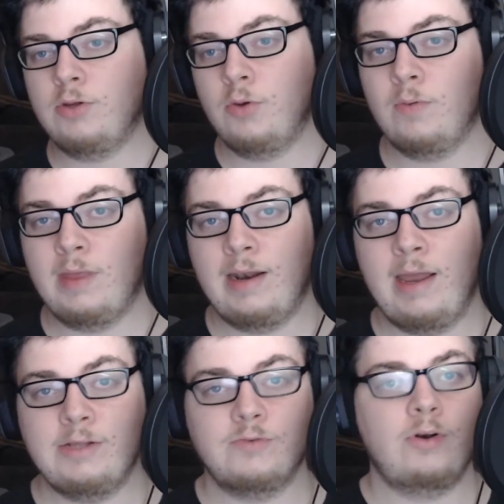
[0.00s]
doing that
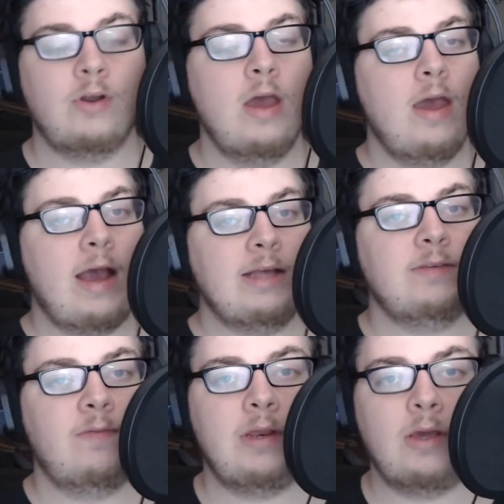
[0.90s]
later on as a
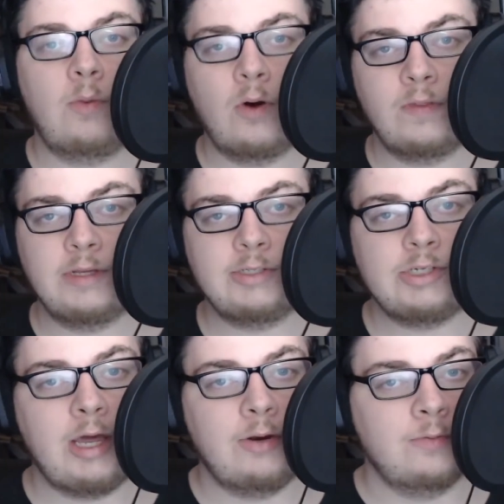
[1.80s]
video on this
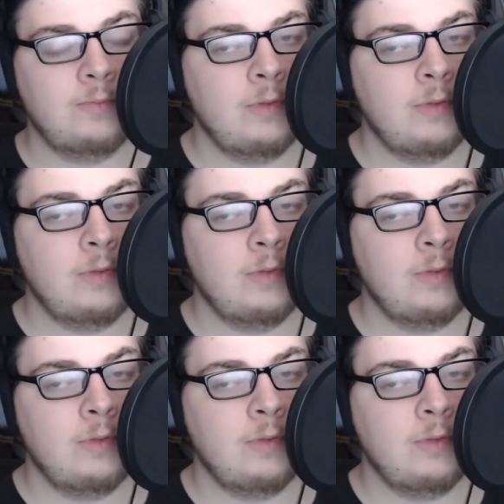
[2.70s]
channel.